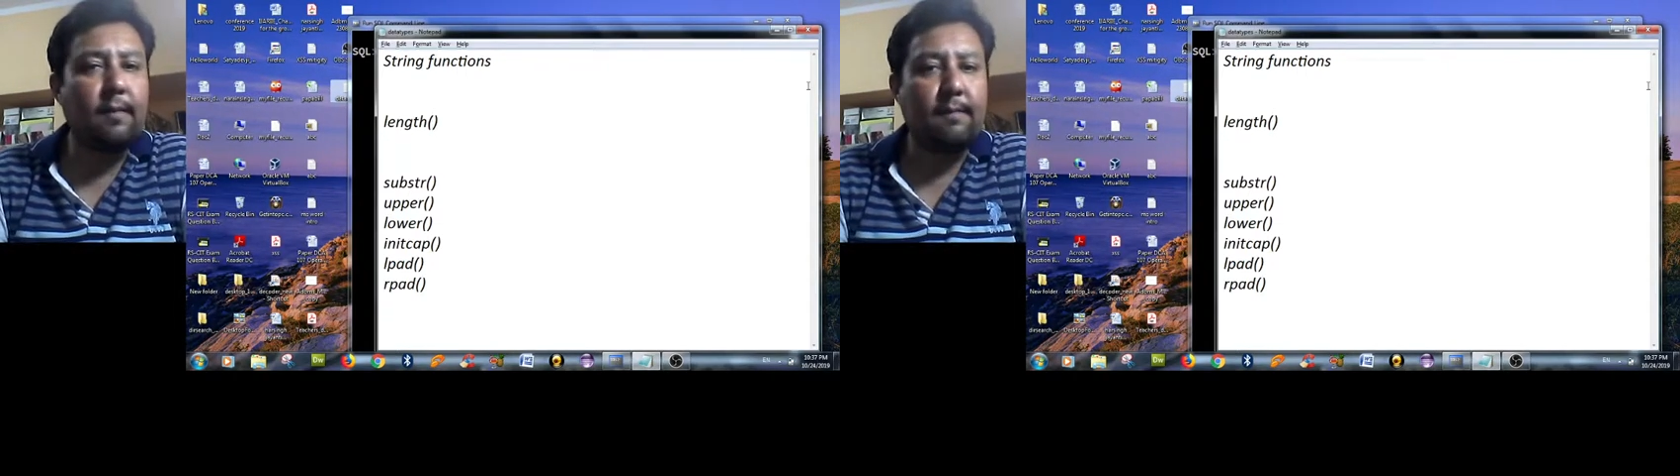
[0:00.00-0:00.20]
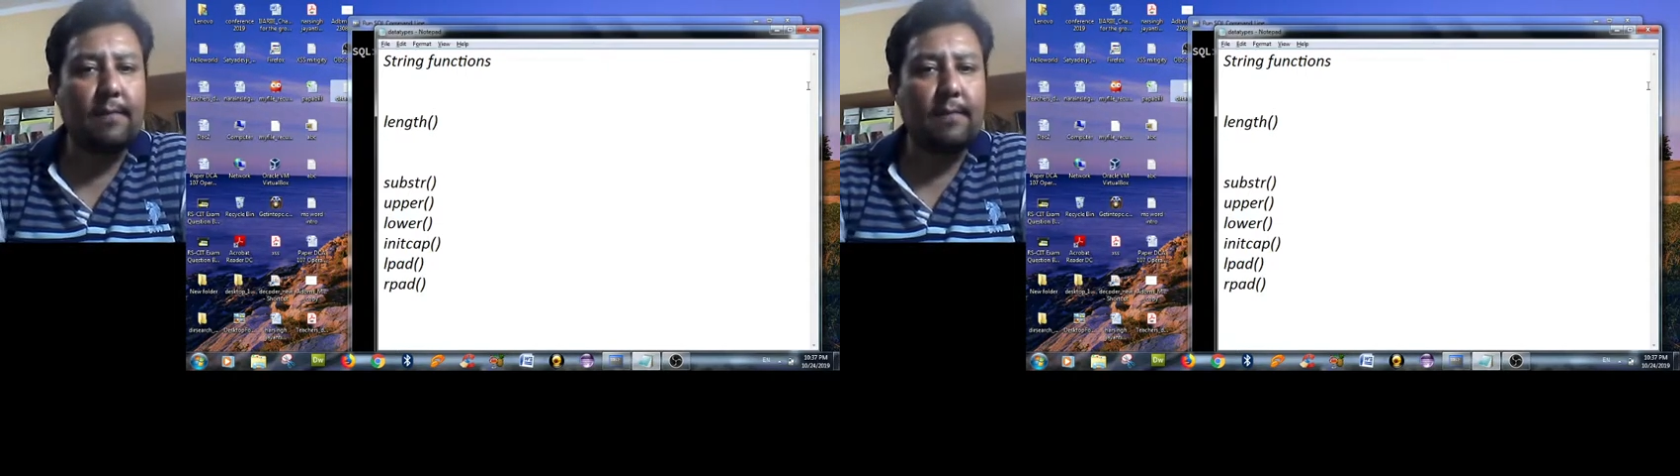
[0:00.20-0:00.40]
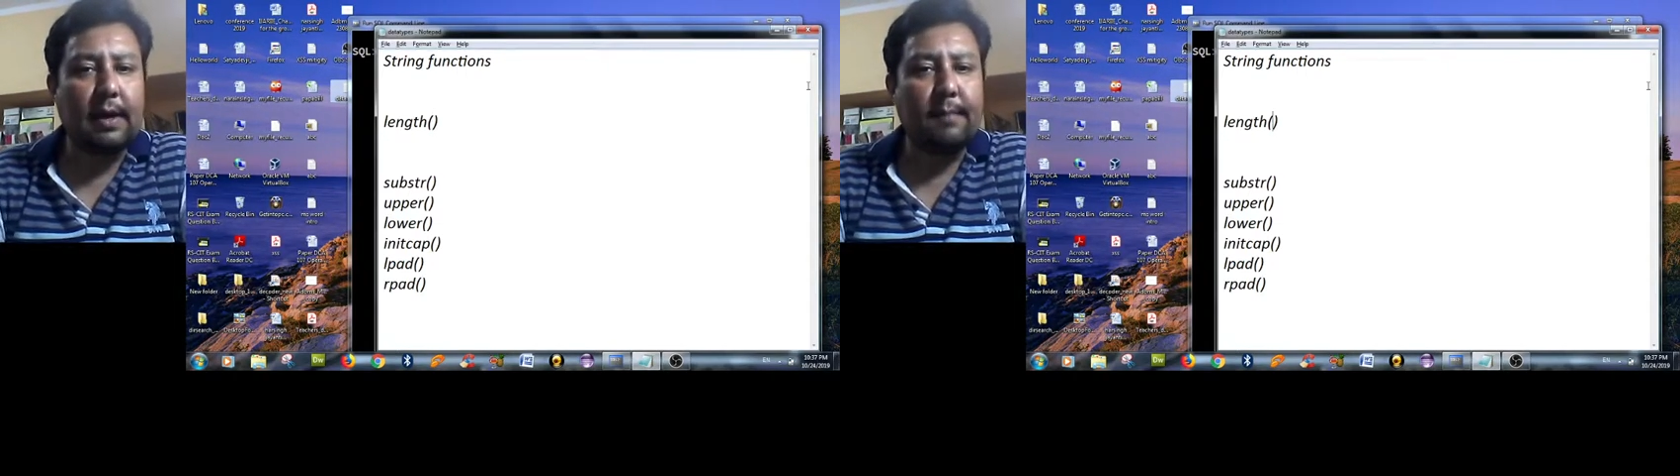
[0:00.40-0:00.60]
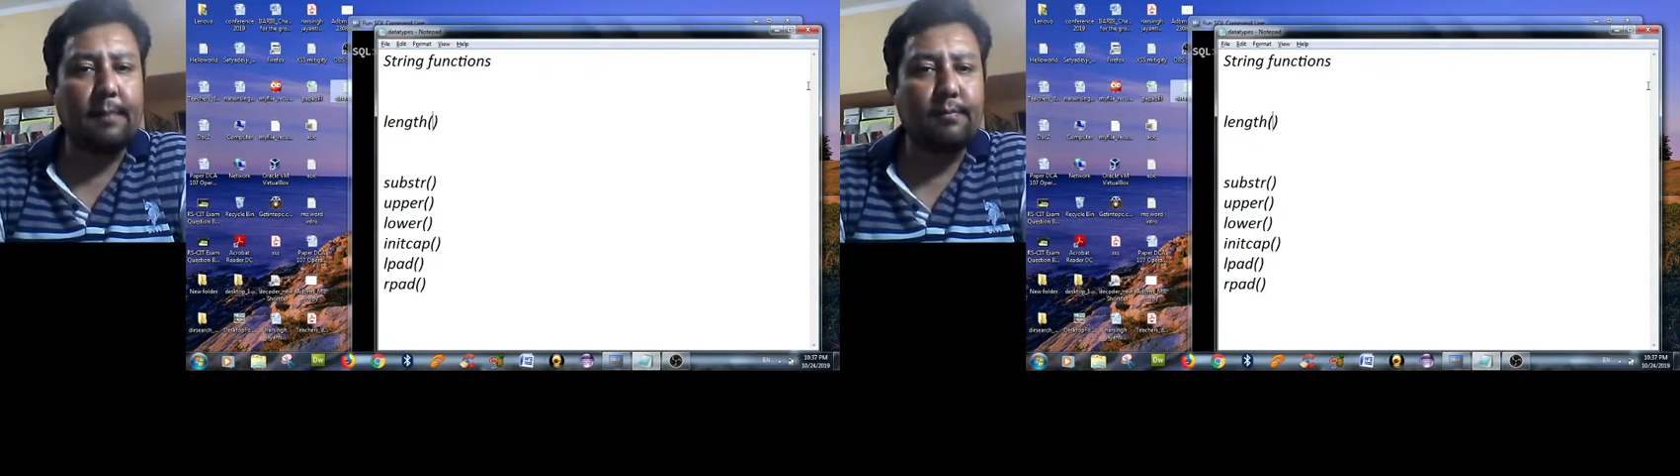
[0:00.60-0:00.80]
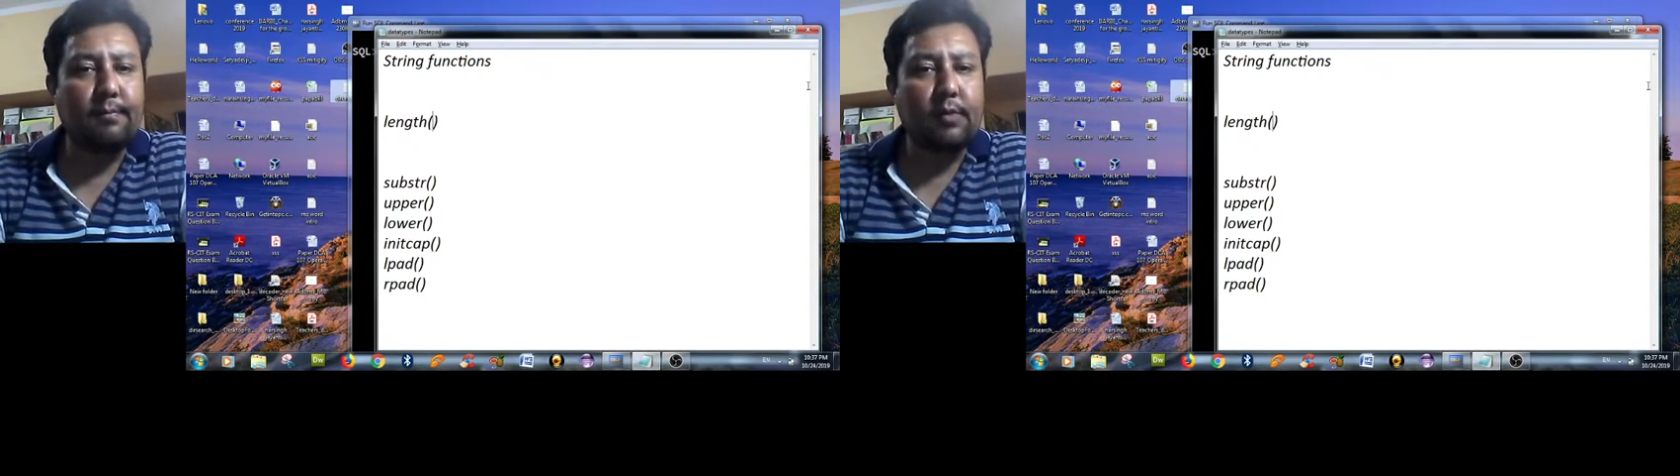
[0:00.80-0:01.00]

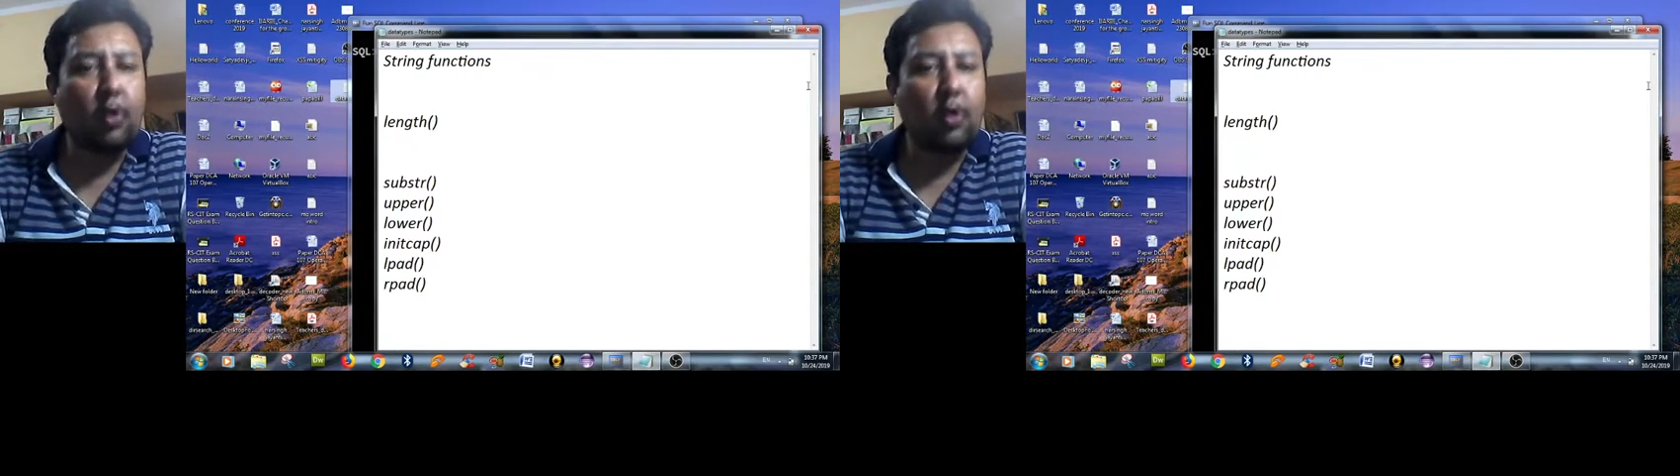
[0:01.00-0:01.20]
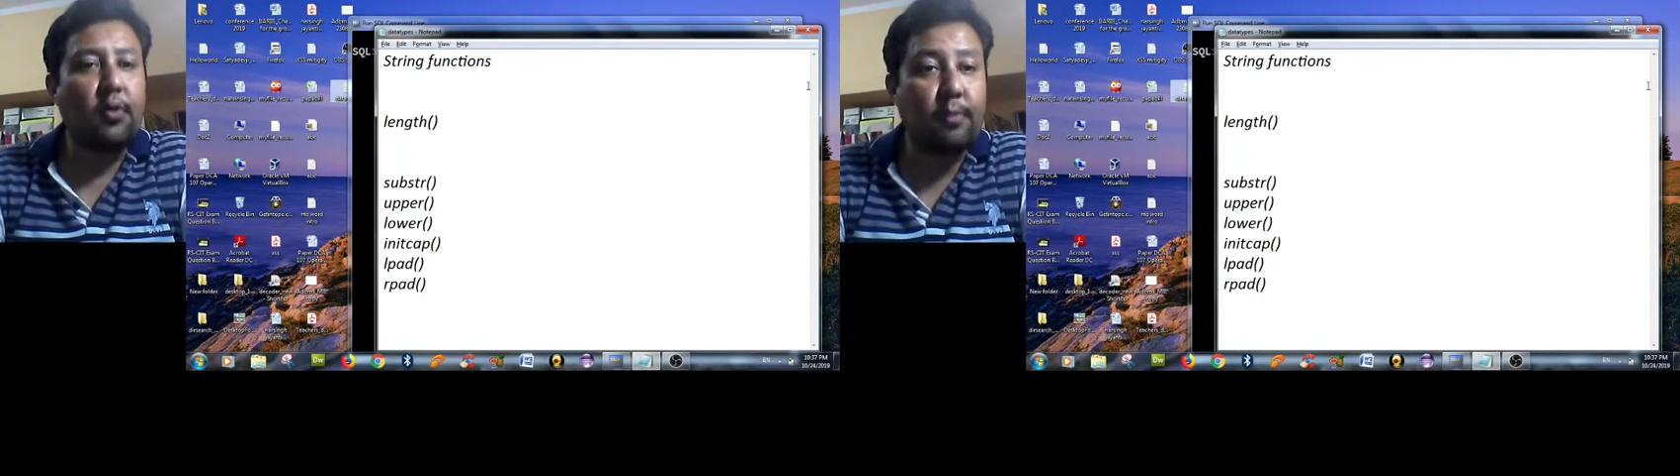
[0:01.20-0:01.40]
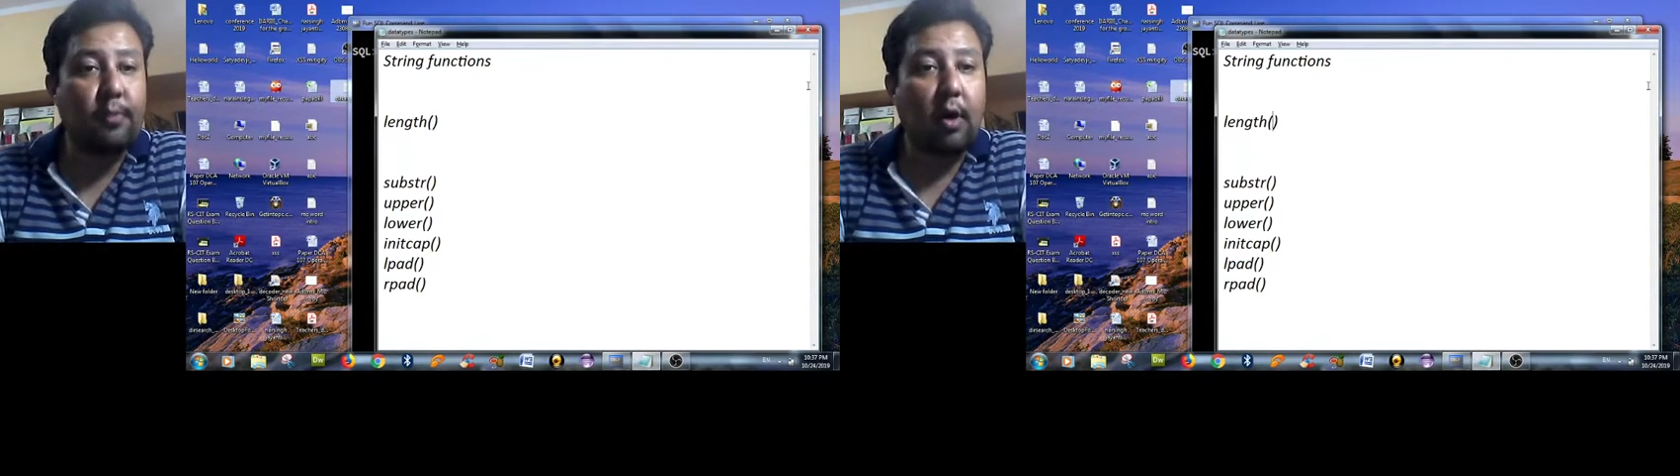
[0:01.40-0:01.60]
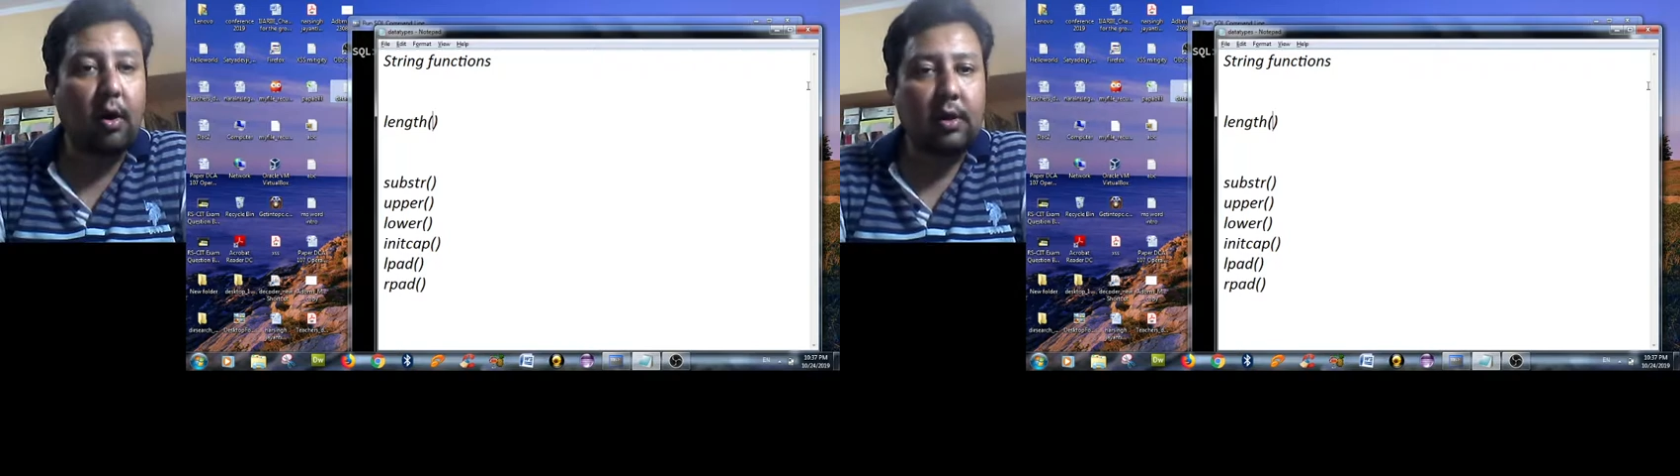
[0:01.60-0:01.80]
code of block,